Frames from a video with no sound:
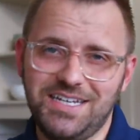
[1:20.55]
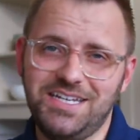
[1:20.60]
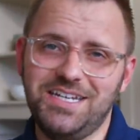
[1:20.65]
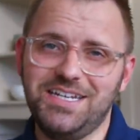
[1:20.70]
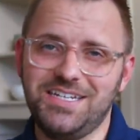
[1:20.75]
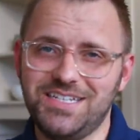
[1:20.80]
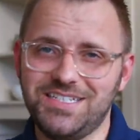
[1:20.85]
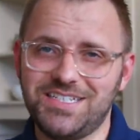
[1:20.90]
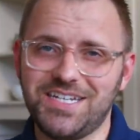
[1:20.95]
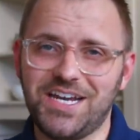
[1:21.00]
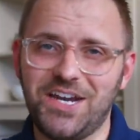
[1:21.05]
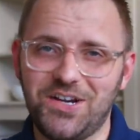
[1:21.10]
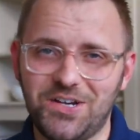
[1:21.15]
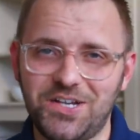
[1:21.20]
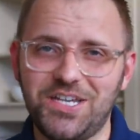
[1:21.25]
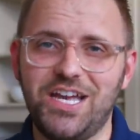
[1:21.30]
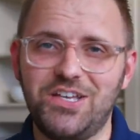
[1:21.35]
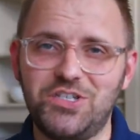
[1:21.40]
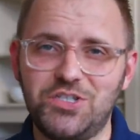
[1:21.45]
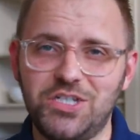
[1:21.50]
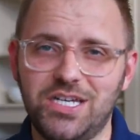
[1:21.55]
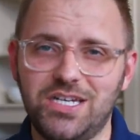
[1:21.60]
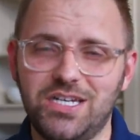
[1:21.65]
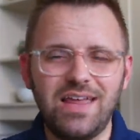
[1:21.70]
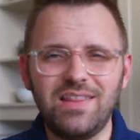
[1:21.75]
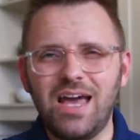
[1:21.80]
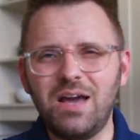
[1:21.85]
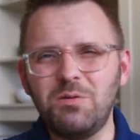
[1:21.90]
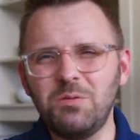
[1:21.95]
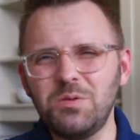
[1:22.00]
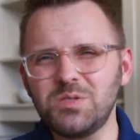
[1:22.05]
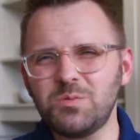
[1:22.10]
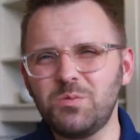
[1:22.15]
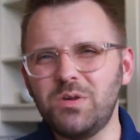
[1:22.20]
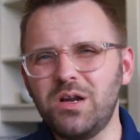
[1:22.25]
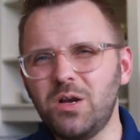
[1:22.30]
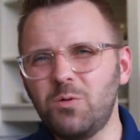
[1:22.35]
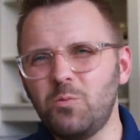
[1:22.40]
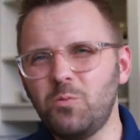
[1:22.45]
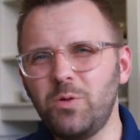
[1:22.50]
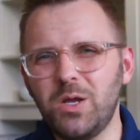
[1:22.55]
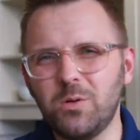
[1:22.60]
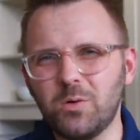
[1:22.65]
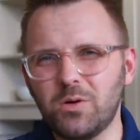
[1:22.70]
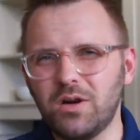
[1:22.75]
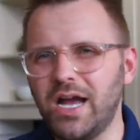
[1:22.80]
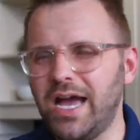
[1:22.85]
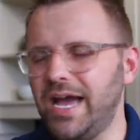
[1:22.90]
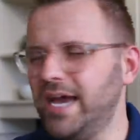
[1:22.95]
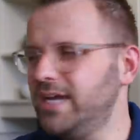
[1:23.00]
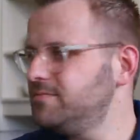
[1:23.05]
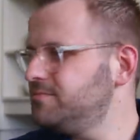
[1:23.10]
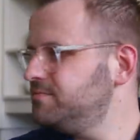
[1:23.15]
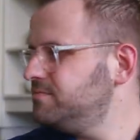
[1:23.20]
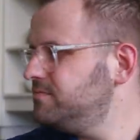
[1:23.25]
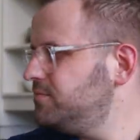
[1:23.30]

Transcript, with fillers: an entire kitchen. And that was where we were at.